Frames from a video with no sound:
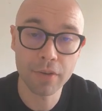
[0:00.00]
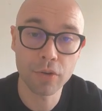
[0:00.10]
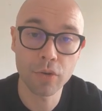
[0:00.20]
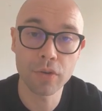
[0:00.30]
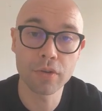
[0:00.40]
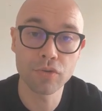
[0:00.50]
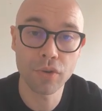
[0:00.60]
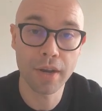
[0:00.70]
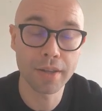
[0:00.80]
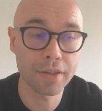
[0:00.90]
good
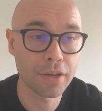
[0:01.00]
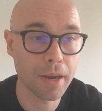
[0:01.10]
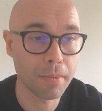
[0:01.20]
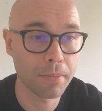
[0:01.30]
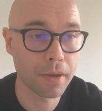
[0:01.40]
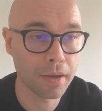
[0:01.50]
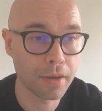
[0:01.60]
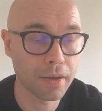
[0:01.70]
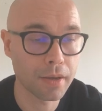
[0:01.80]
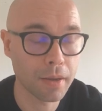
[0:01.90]
drainage
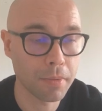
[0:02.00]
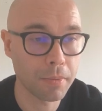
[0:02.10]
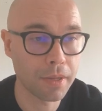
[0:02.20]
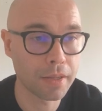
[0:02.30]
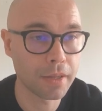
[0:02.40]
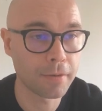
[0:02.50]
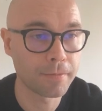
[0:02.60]
capability.